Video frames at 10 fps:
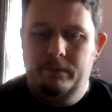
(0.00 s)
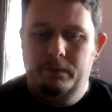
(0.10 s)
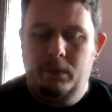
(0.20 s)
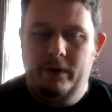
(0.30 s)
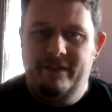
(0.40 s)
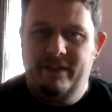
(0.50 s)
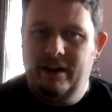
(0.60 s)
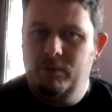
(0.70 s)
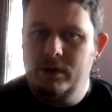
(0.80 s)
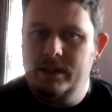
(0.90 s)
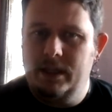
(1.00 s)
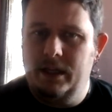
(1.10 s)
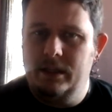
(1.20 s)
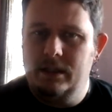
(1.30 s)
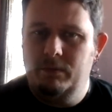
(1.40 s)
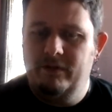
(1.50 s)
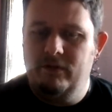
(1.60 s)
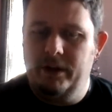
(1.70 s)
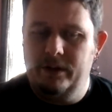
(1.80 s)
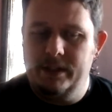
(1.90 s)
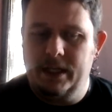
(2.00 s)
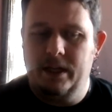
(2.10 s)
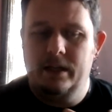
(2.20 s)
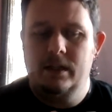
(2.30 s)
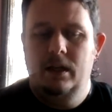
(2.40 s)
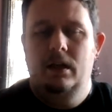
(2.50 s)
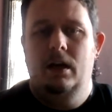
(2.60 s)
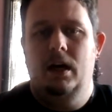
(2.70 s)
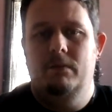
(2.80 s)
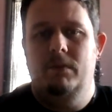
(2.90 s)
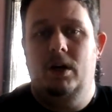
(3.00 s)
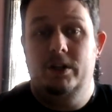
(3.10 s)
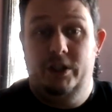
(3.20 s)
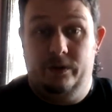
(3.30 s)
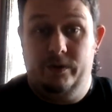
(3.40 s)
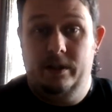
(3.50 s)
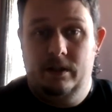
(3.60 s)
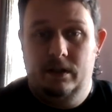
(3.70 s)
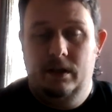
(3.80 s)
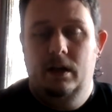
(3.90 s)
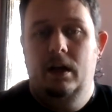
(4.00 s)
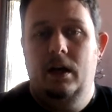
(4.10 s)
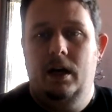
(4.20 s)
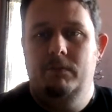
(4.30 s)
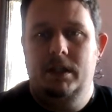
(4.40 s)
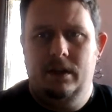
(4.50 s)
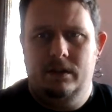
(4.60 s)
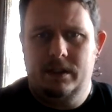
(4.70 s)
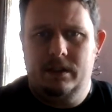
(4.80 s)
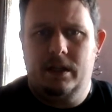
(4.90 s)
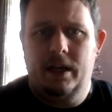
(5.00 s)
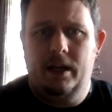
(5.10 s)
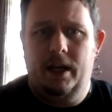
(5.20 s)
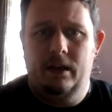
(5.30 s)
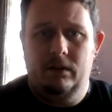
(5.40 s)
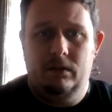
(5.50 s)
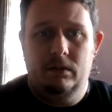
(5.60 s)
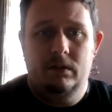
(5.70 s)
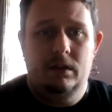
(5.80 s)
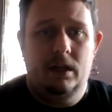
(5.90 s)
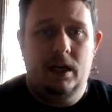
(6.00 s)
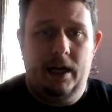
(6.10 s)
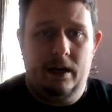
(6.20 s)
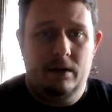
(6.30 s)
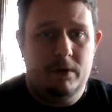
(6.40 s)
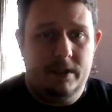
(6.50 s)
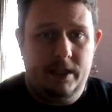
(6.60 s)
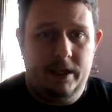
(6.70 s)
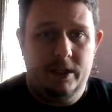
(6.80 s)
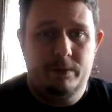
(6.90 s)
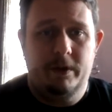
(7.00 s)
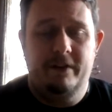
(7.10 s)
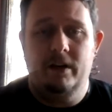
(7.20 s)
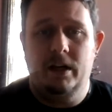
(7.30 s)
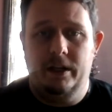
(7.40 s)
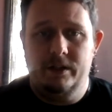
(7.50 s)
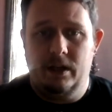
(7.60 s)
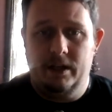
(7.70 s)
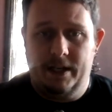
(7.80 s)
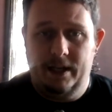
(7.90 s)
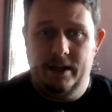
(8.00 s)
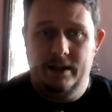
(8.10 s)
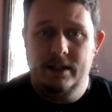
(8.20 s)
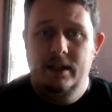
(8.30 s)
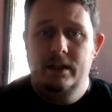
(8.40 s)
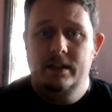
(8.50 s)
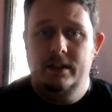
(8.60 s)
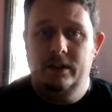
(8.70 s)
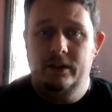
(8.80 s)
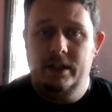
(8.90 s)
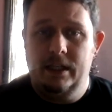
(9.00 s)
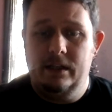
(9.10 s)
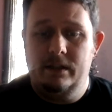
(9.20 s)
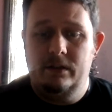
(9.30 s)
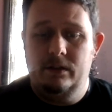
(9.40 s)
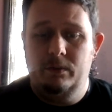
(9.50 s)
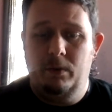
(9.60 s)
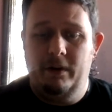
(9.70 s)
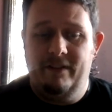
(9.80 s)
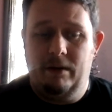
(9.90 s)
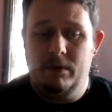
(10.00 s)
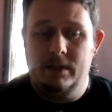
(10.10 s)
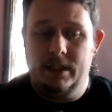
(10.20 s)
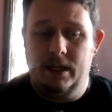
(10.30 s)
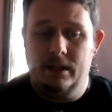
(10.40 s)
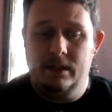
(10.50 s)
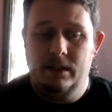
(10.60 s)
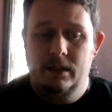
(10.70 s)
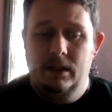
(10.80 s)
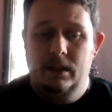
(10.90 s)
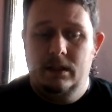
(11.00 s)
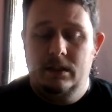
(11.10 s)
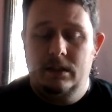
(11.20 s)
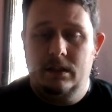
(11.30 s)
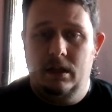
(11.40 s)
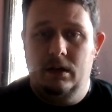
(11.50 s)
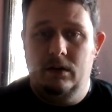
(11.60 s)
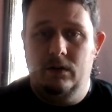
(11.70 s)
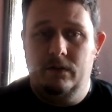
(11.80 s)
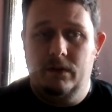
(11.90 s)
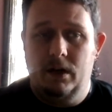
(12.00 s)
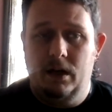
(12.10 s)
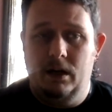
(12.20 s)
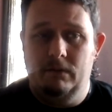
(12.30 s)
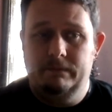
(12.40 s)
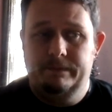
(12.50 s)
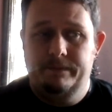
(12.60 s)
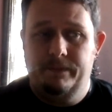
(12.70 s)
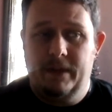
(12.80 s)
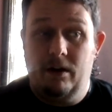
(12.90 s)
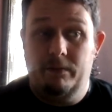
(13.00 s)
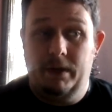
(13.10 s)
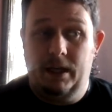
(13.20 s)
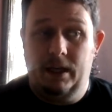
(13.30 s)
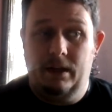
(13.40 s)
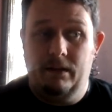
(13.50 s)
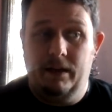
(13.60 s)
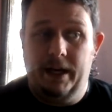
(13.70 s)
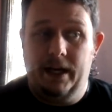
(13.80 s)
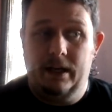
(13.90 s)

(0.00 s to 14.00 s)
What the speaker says: 0.5% before using it on children. Adults can handle a higher percentage, but if you're going to use it on kids, dilute it down to 0.5%. So that would be like